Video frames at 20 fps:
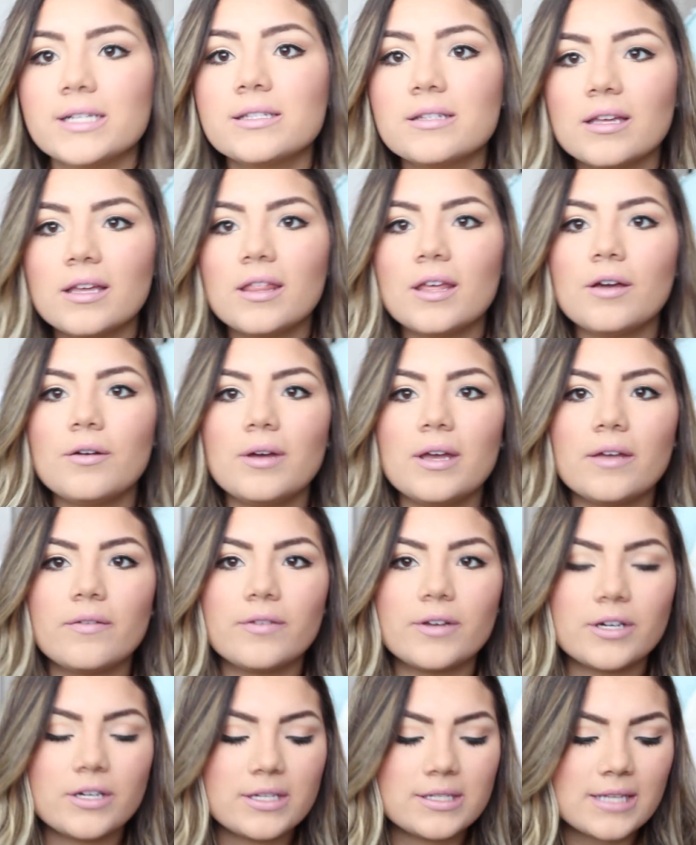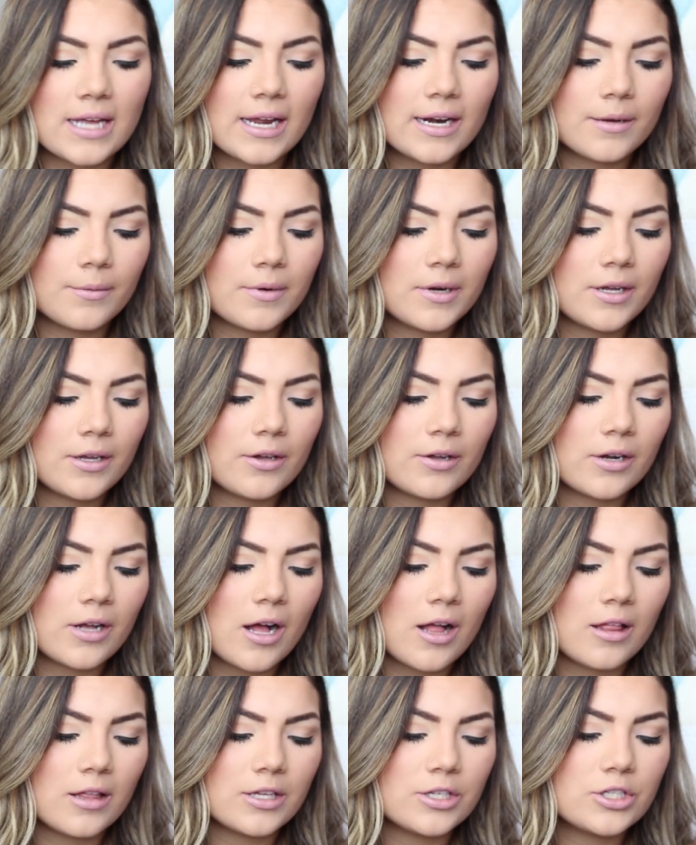Honestly though, if you're deciding where to go to
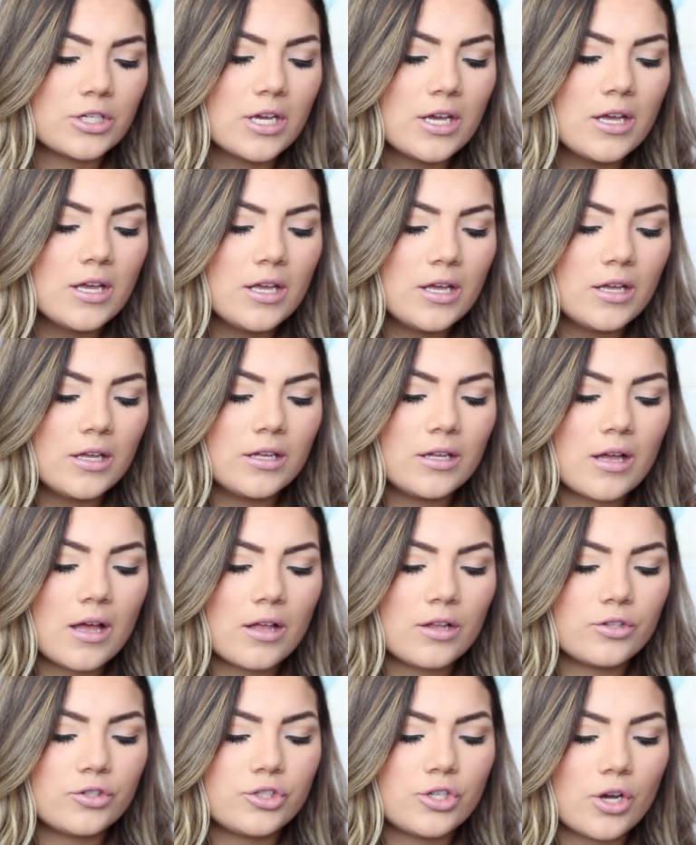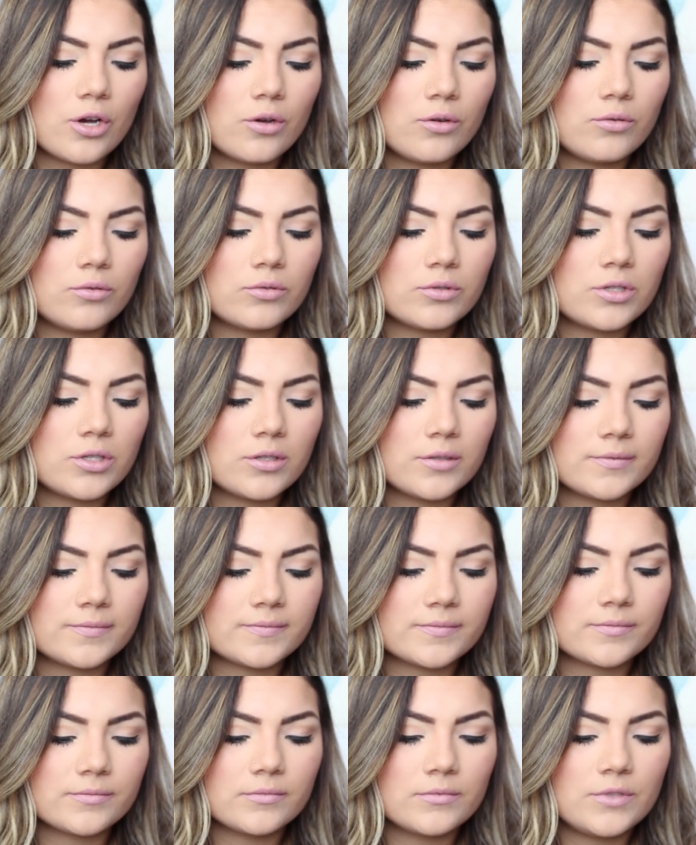college, don't
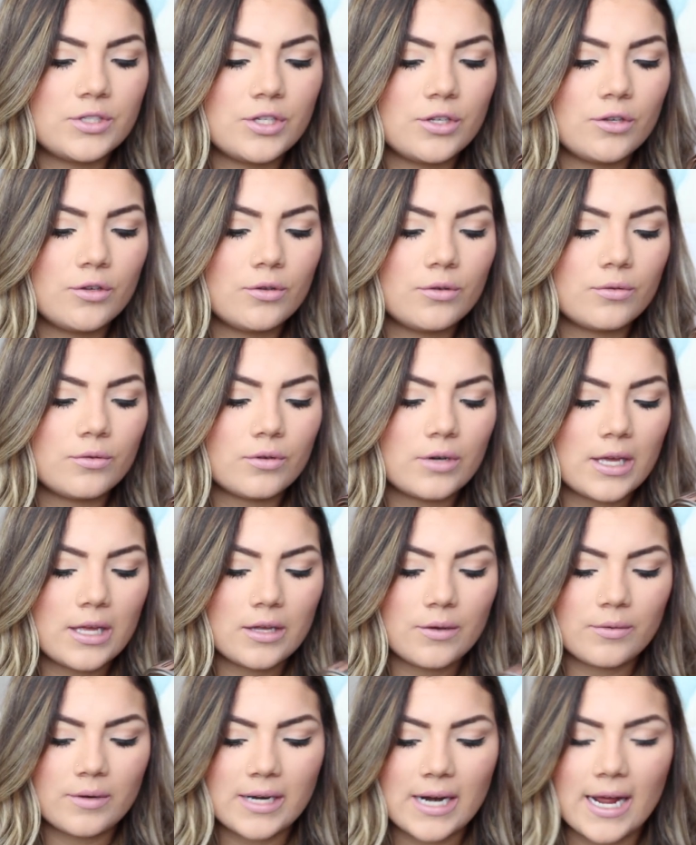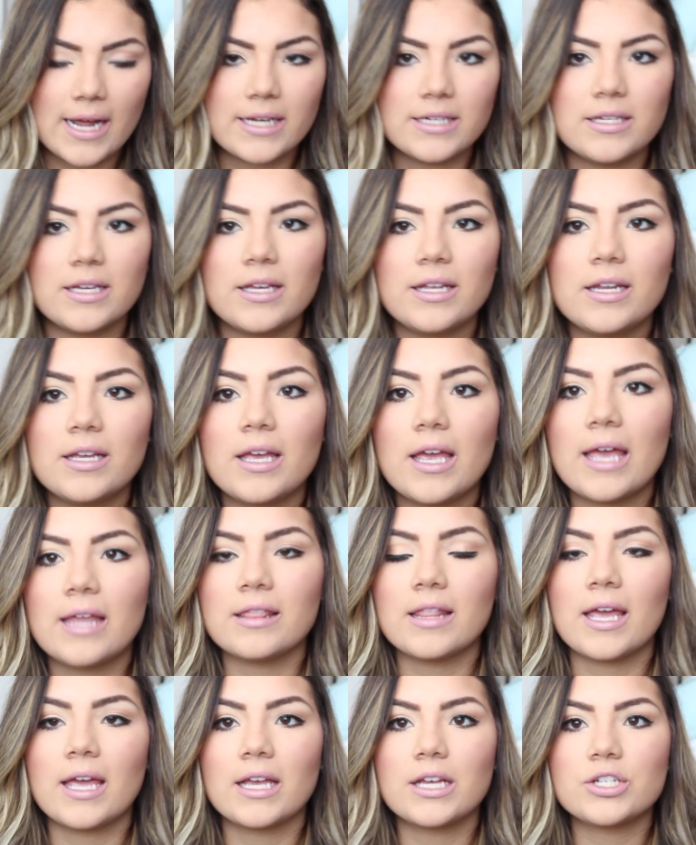do what I did
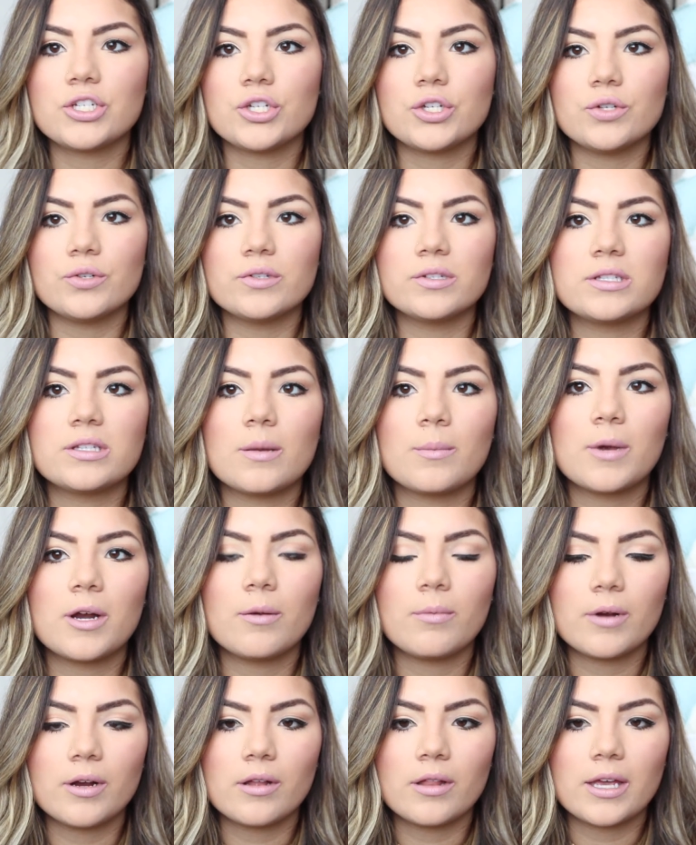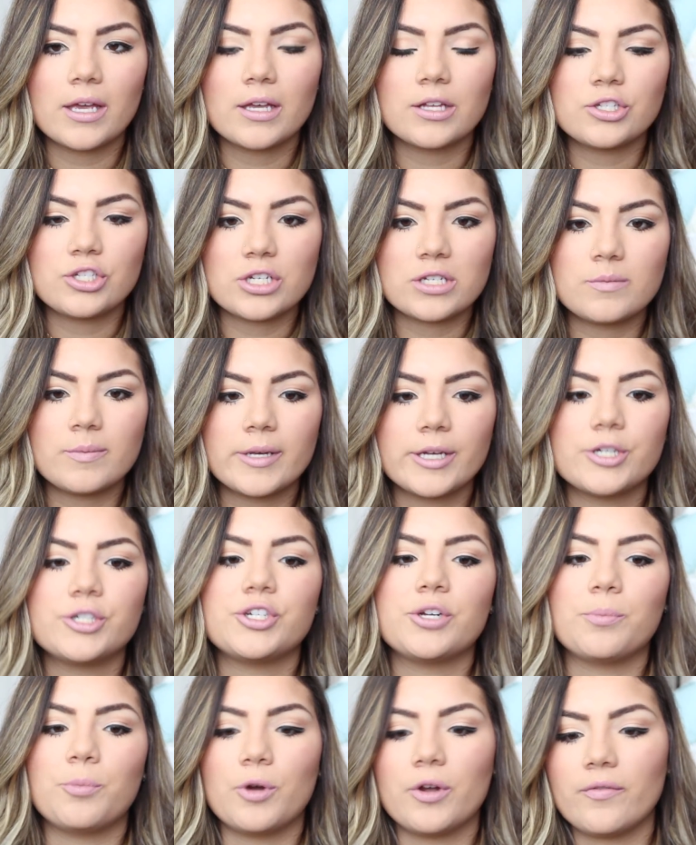and like choose somewhere where like just
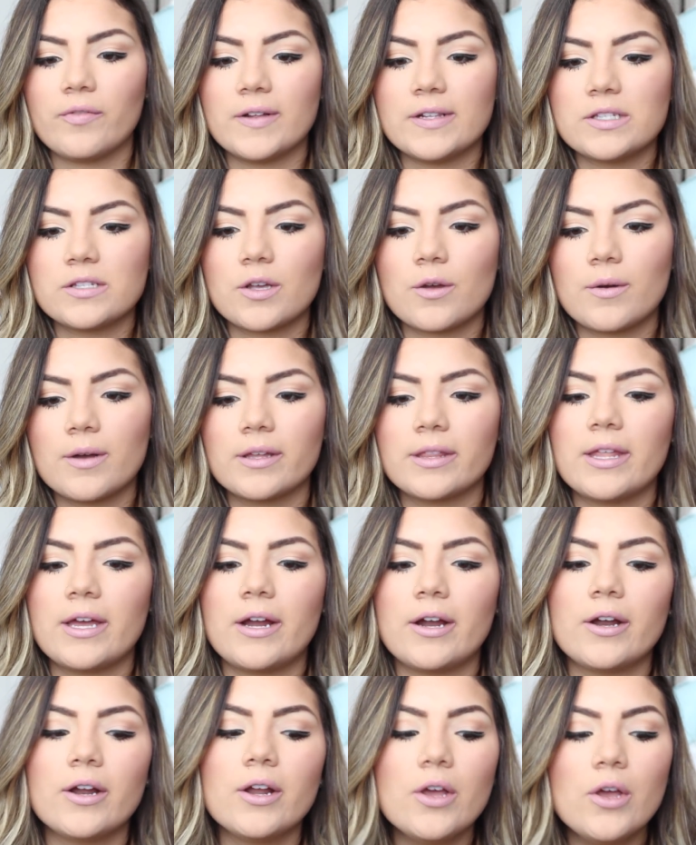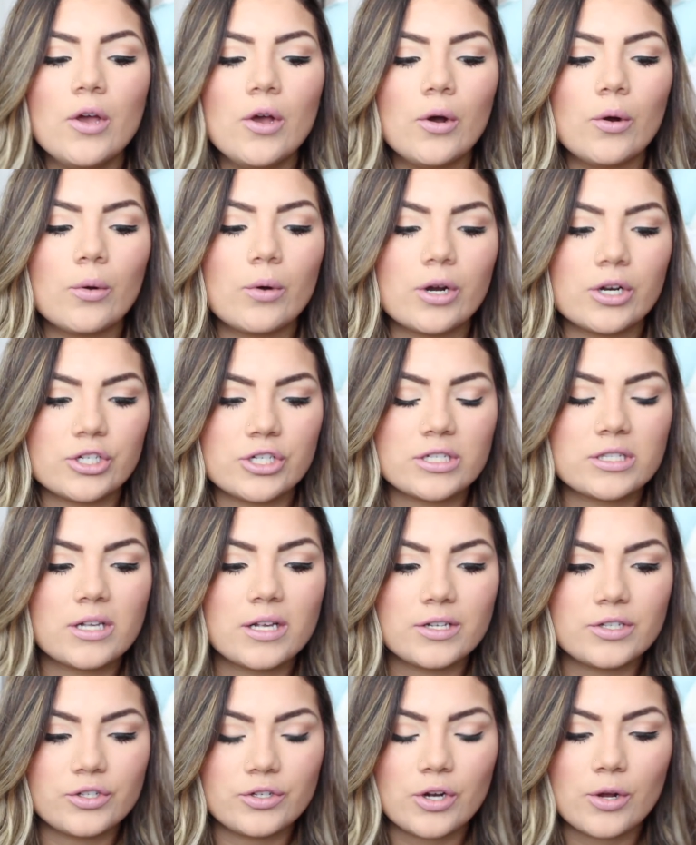because your boyfriend's going there or just
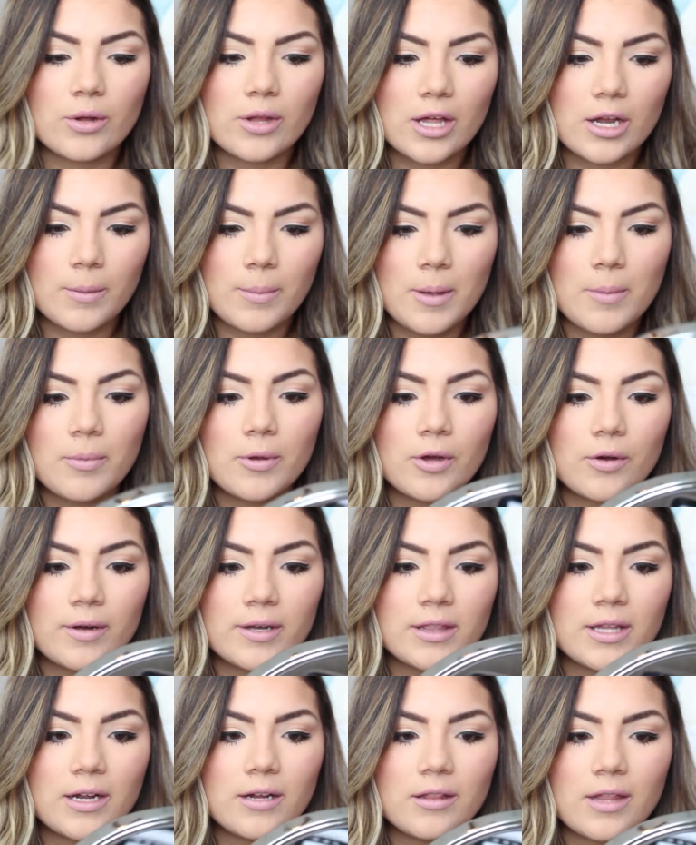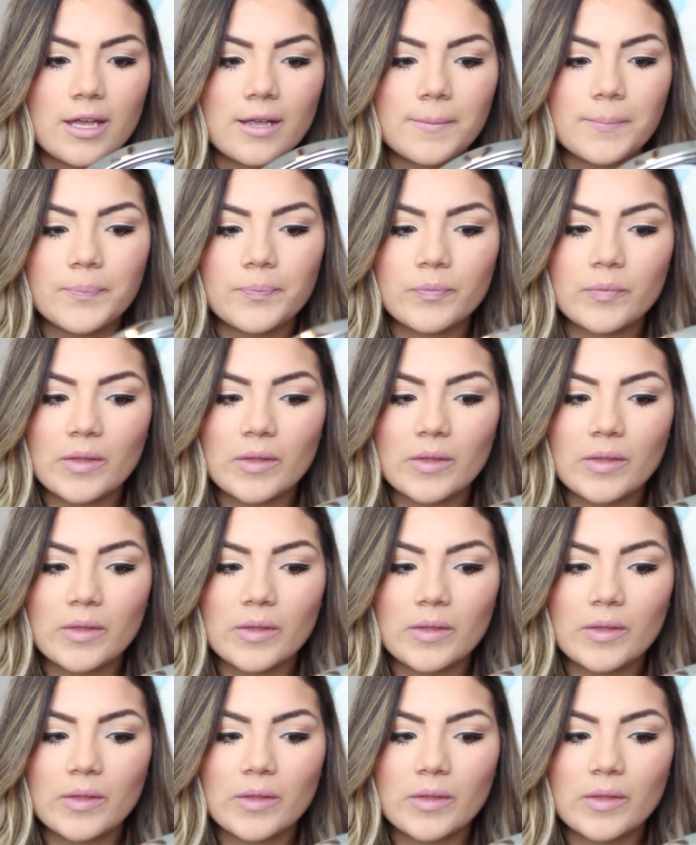because you know a lot of people going there, like